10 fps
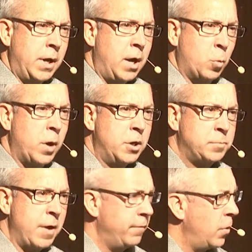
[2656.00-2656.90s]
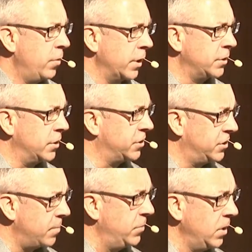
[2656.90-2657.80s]
Where is my focus? Because
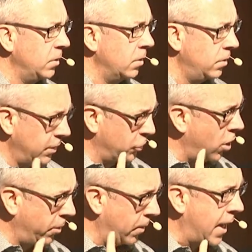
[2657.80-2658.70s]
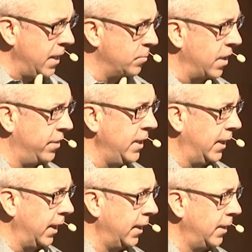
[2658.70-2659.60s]
something has gone awry in my
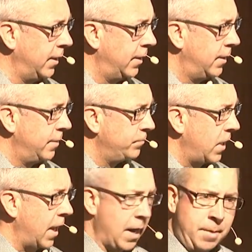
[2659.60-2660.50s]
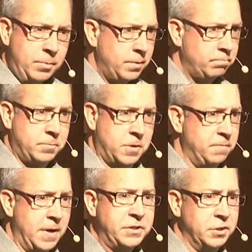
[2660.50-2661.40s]
thinking. And I'm
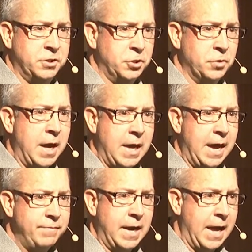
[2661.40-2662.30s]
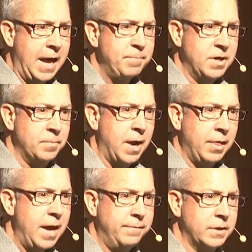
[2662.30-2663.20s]
confessing to you, I have that happen in my
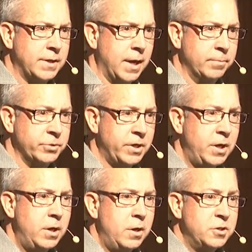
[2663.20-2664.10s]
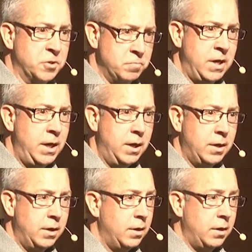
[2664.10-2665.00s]
life at times. To me,
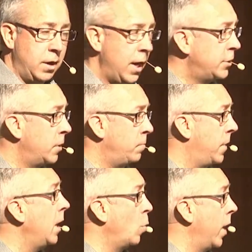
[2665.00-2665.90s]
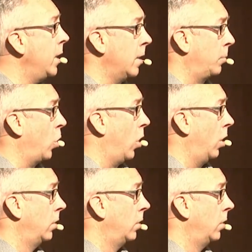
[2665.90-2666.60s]
it's a big wake up call.